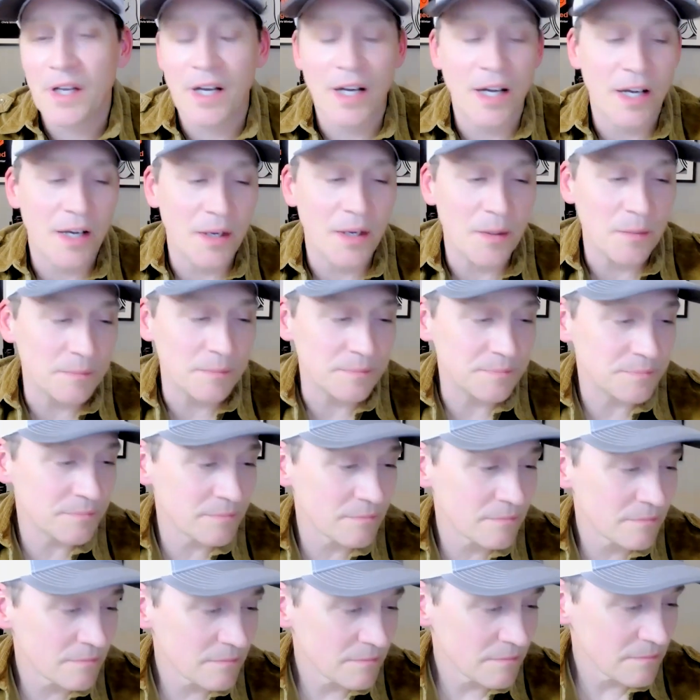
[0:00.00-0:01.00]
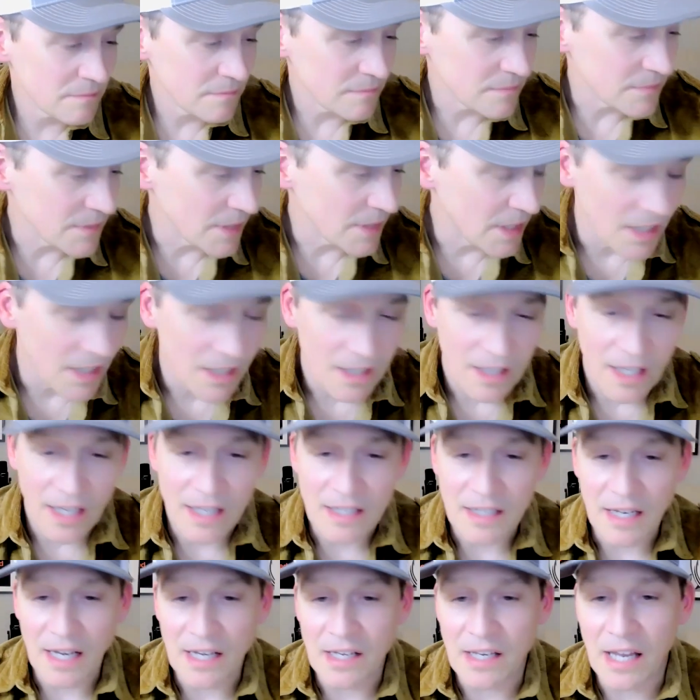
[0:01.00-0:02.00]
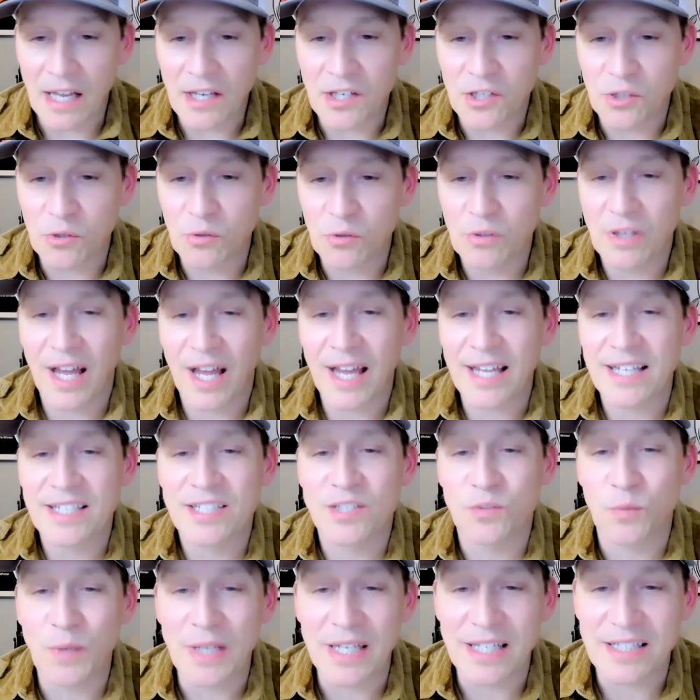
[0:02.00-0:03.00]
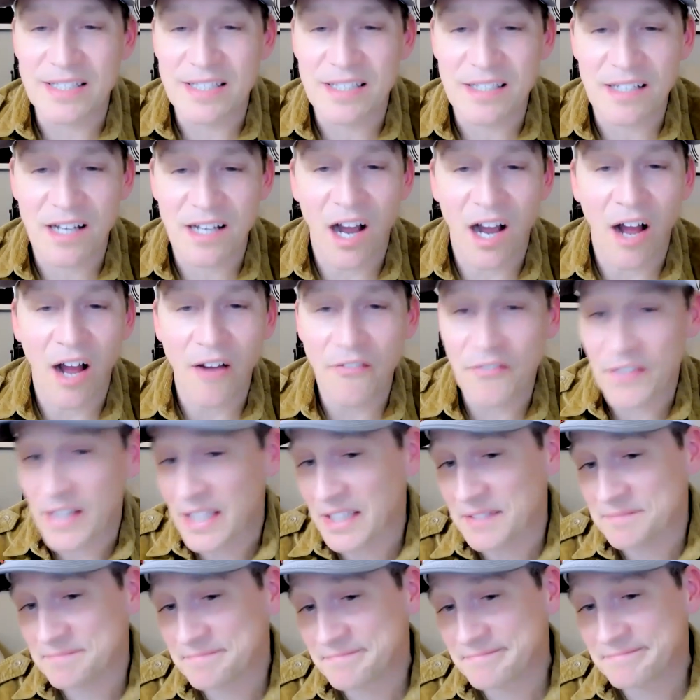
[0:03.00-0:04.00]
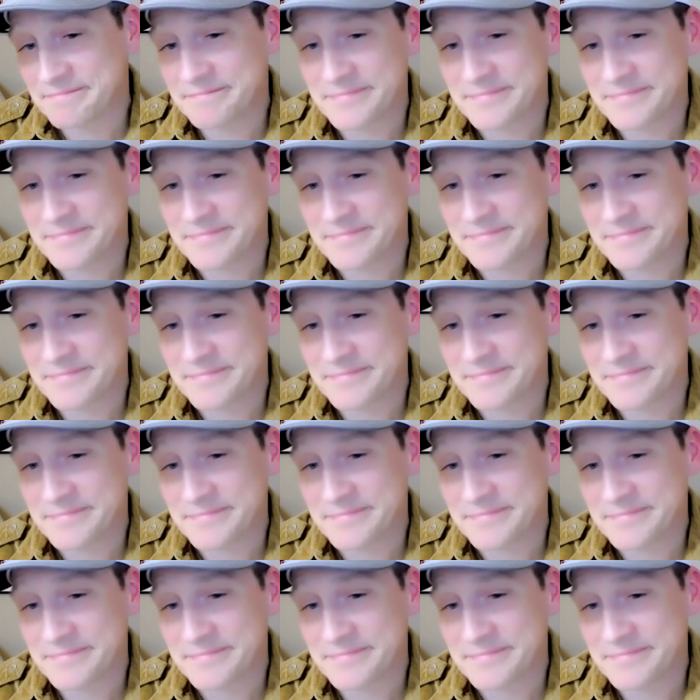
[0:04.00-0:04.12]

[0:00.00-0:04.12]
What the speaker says: I do like sweets and coffee.